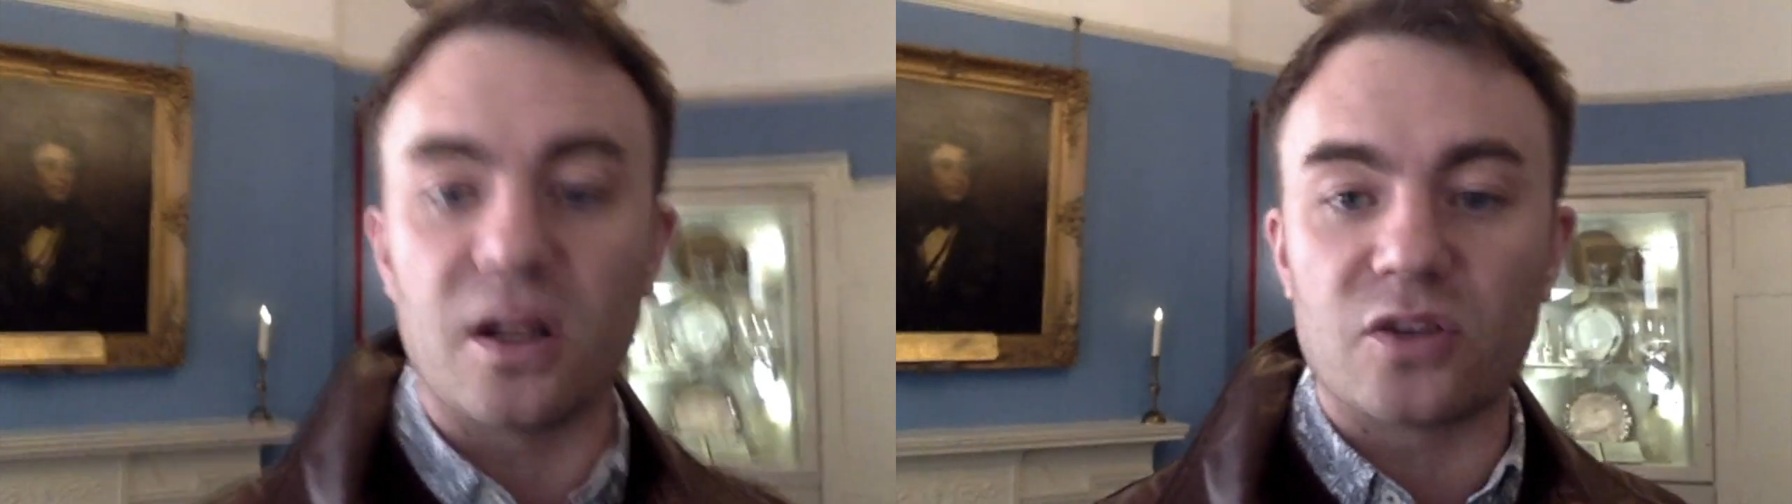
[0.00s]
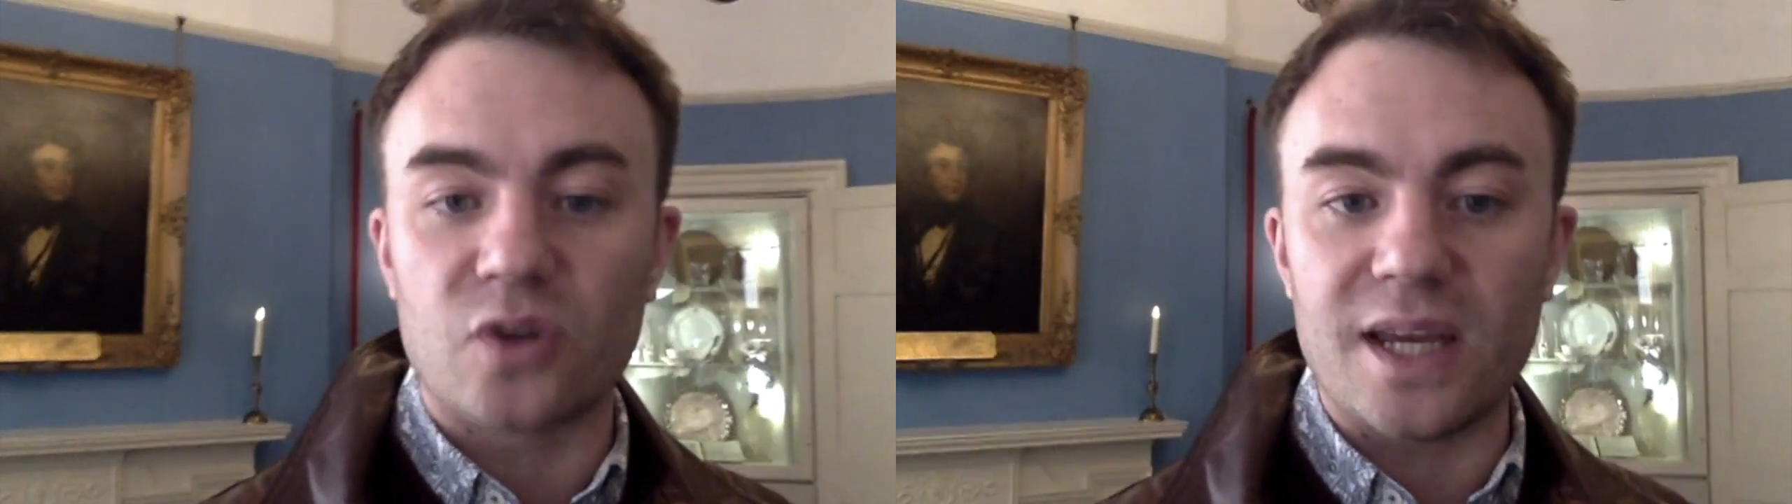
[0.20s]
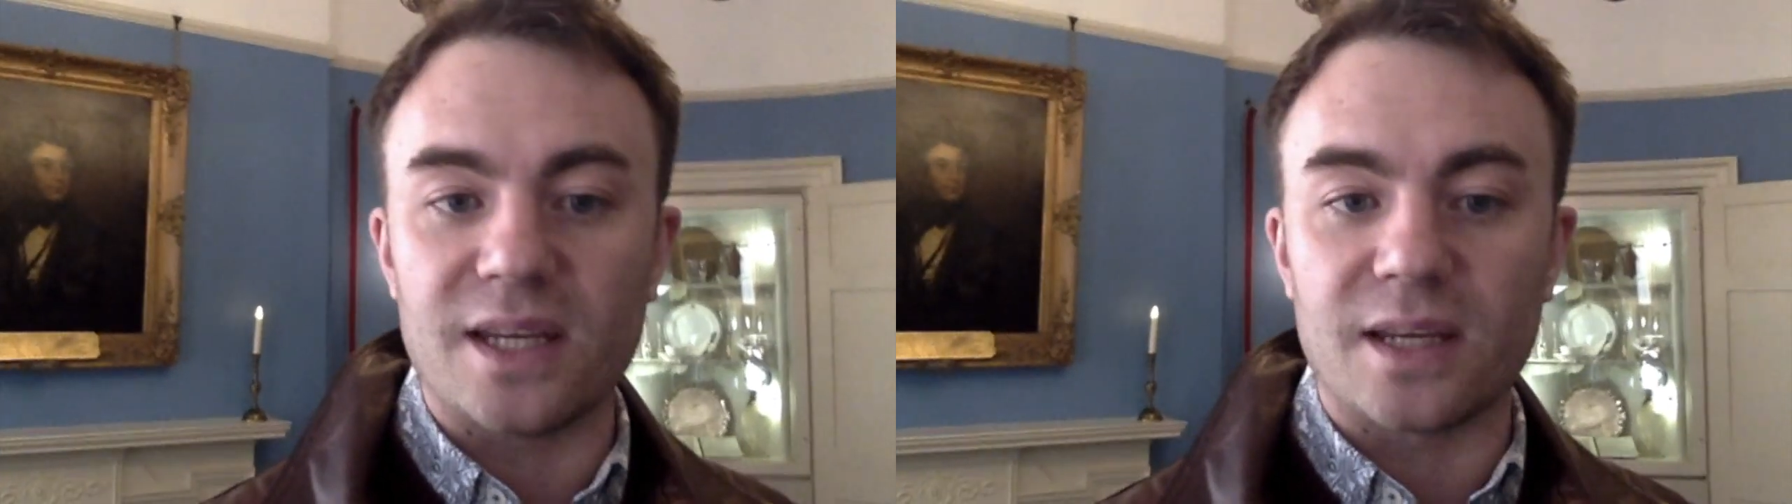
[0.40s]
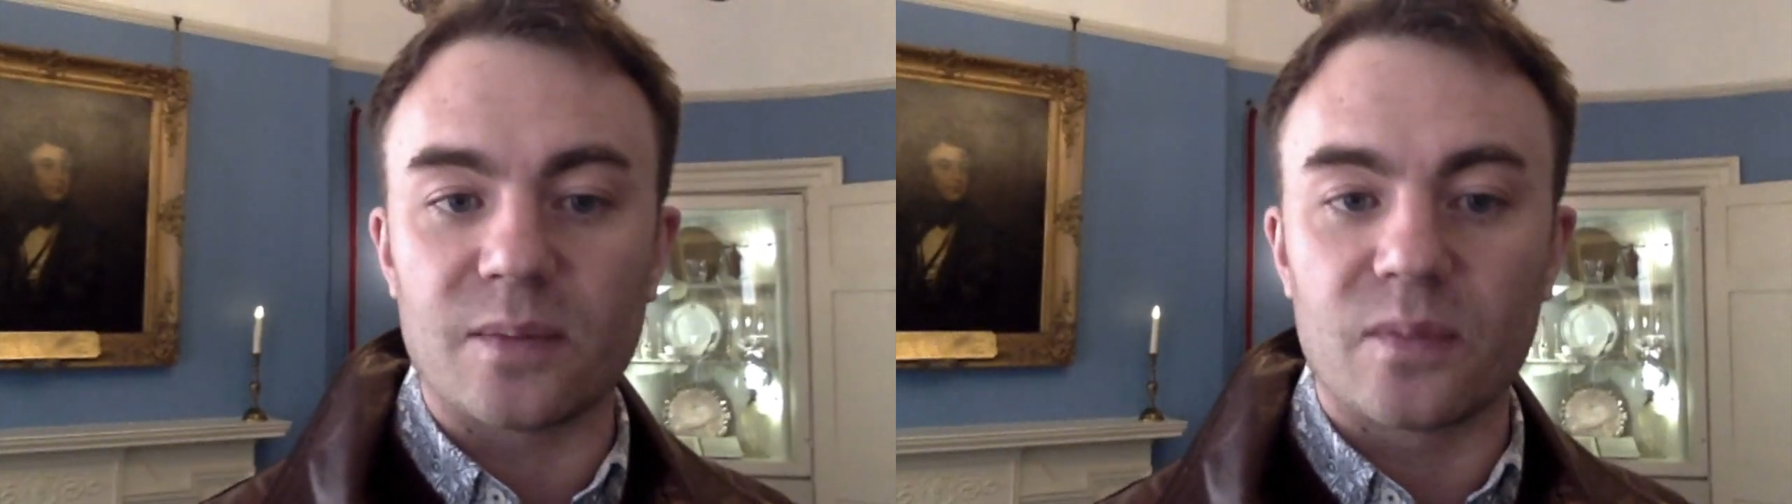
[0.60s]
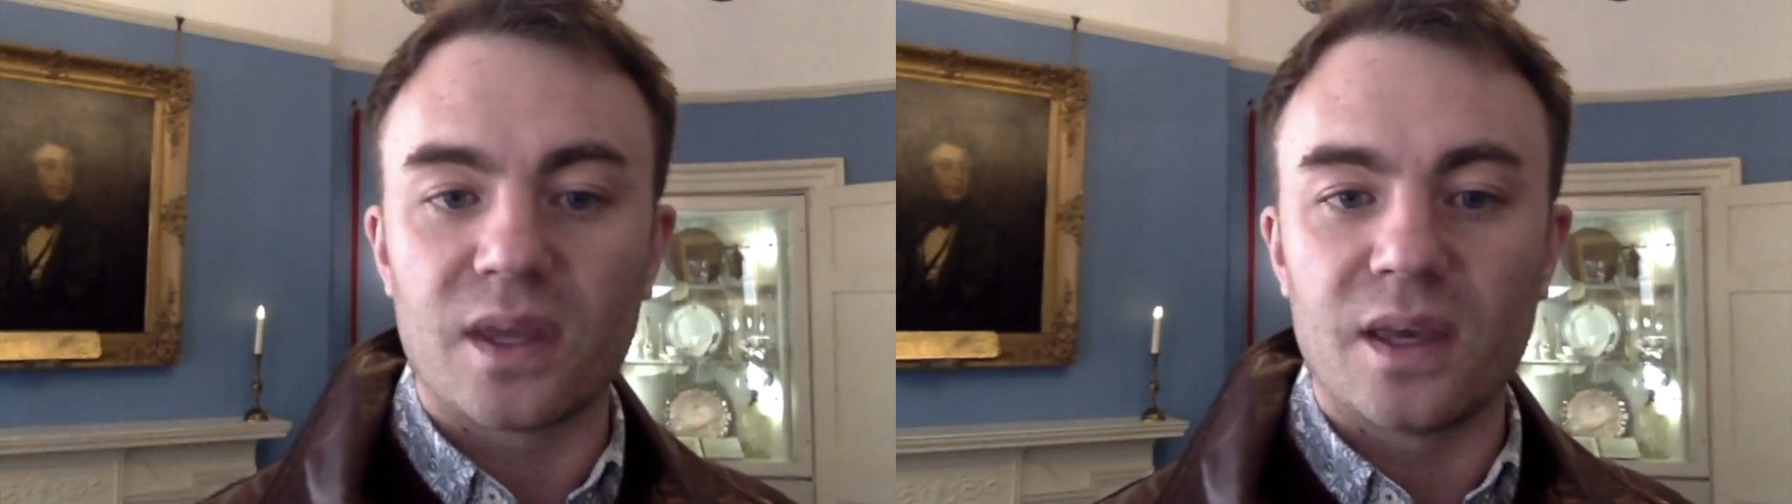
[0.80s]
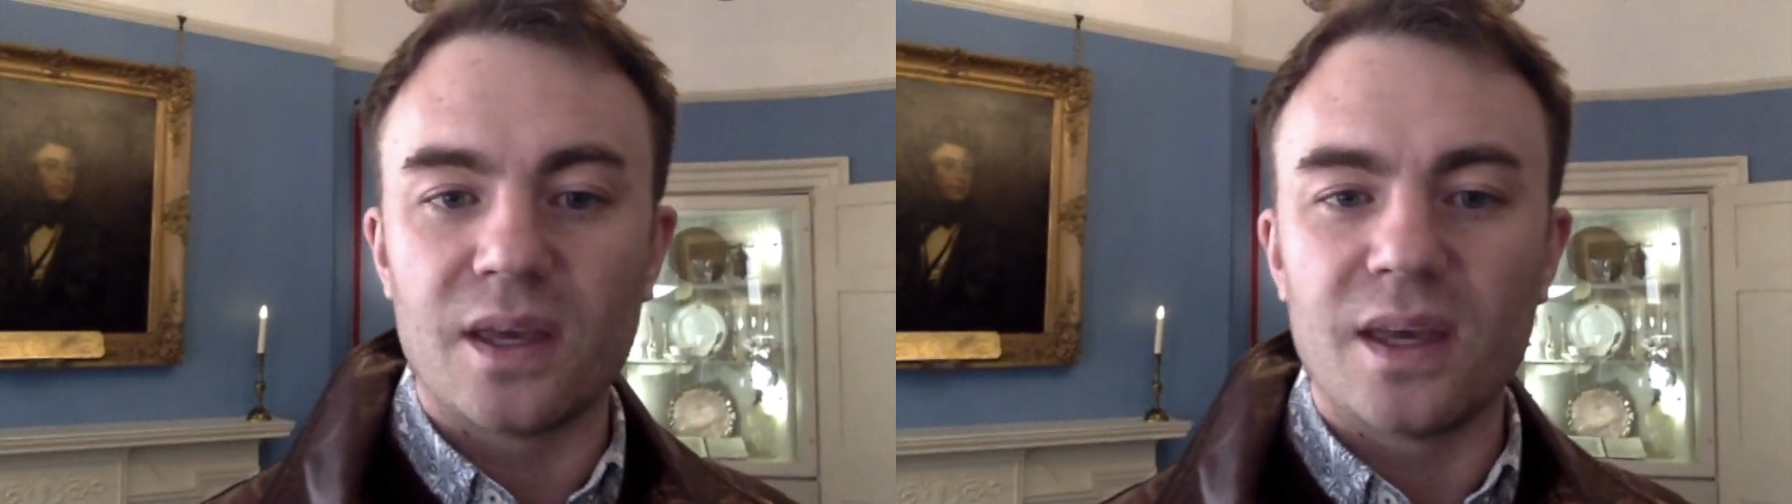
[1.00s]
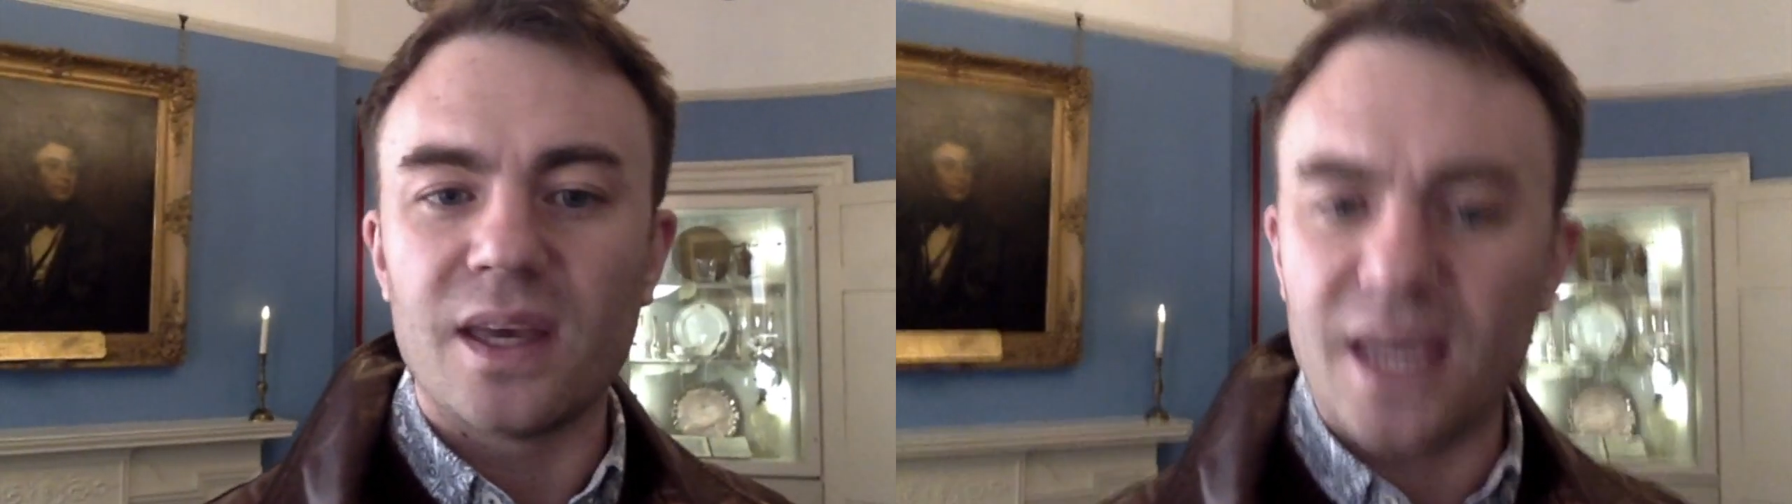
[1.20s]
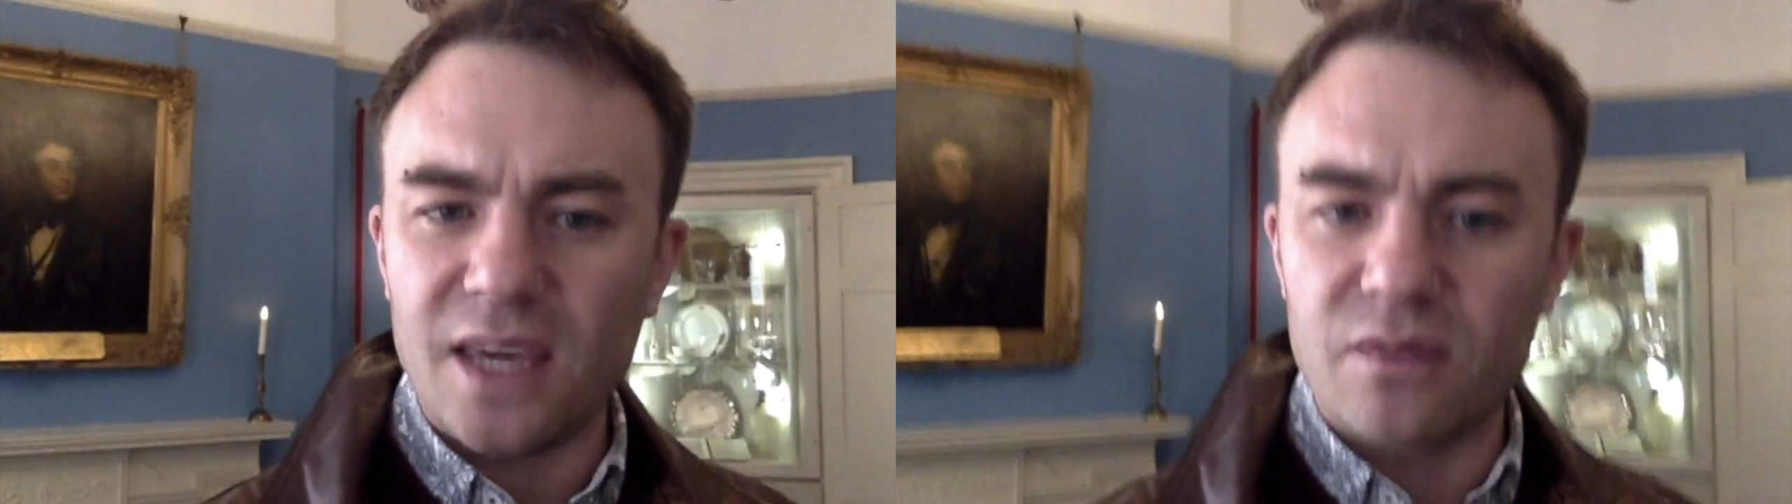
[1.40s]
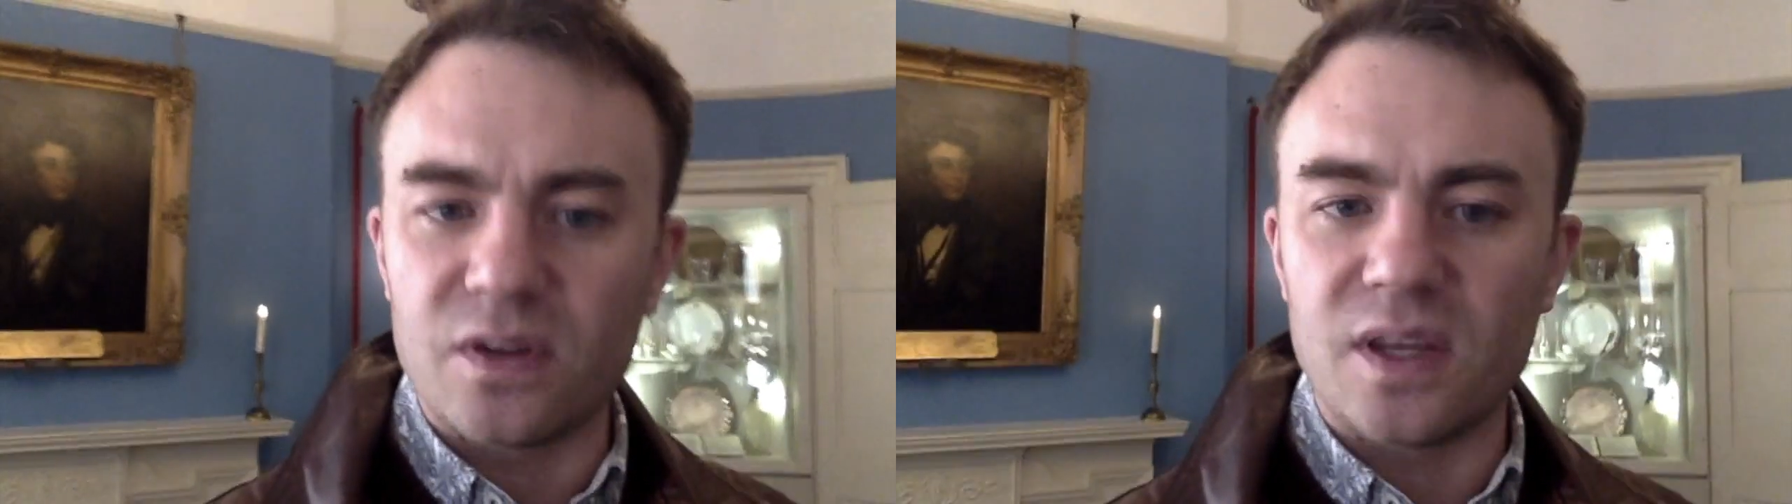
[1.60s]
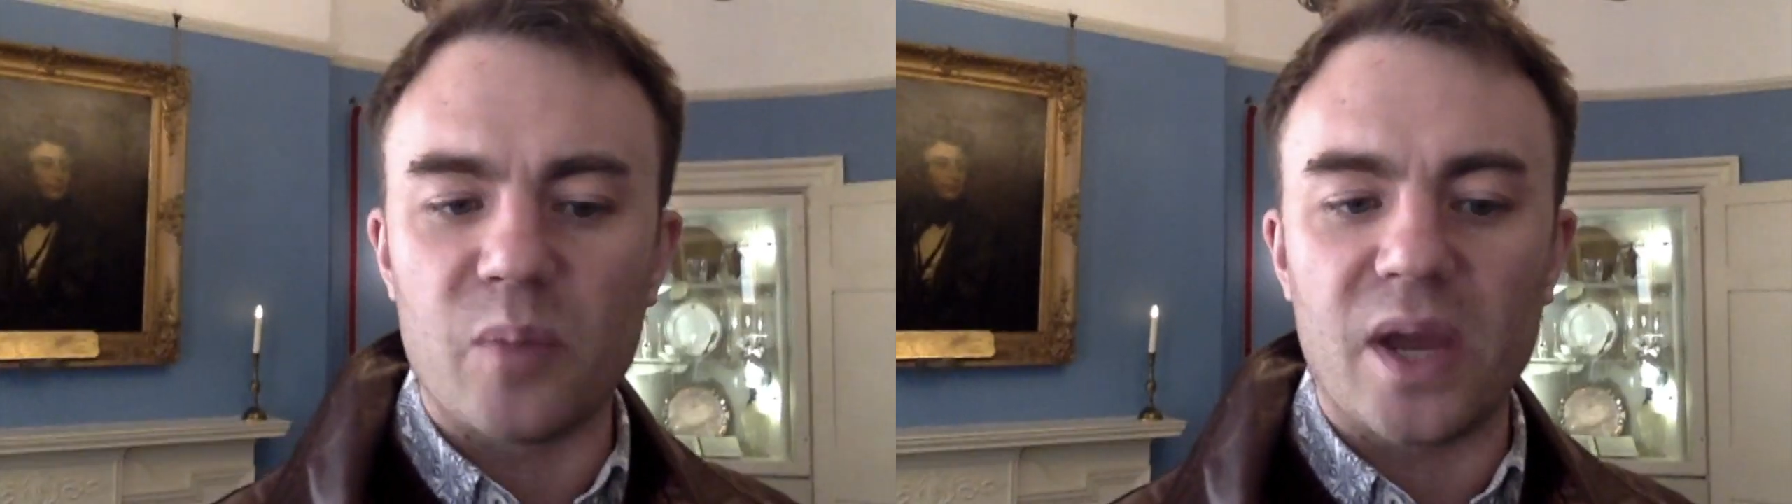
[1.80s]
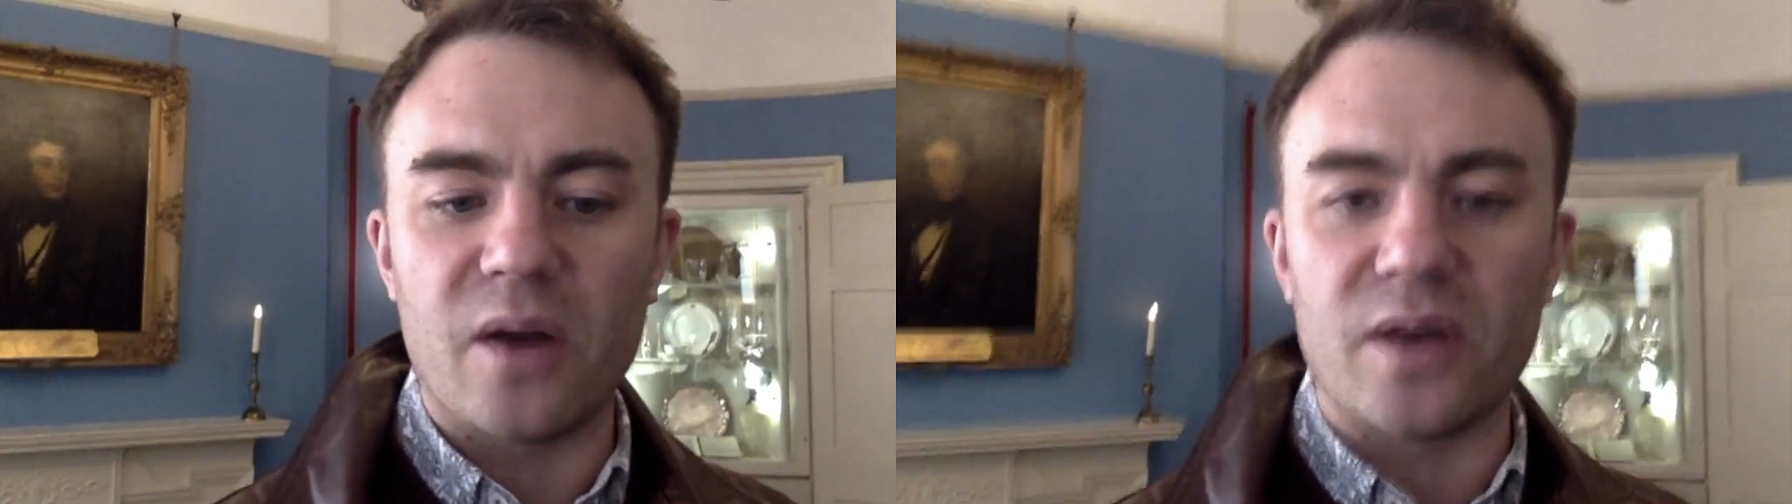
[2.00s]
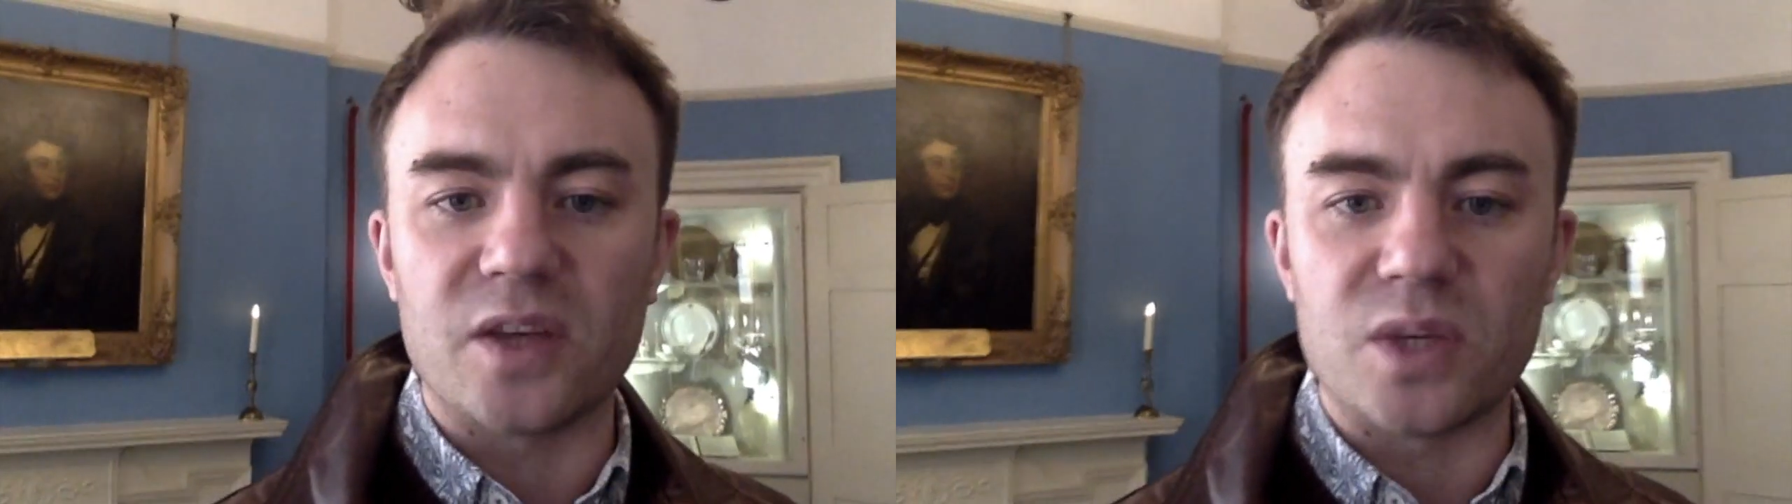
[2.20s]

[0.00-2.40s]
trading. Even the imperious